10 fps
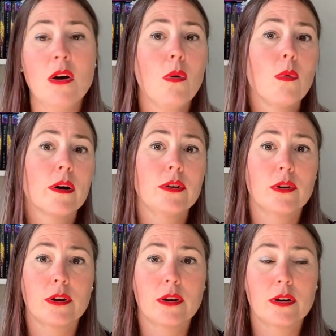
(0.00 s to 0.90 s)
or
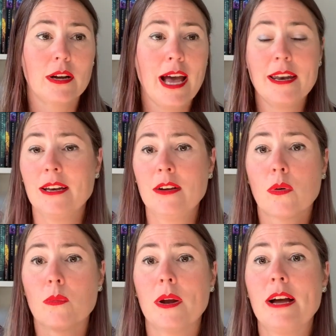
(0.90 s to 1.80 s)
you're editing
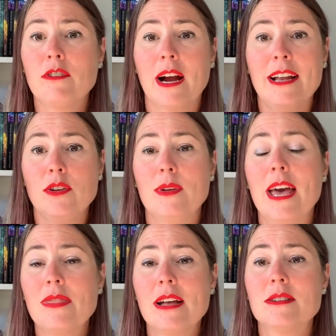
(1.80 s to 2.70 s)
or whatever, and you
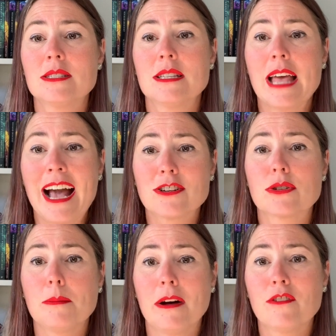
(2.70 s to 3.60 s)
get that
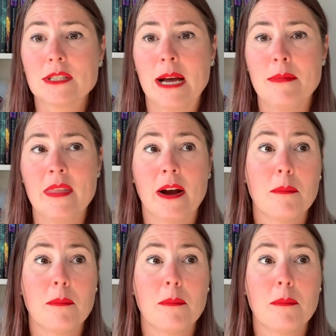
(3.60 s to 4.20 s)
extra buffer time in there.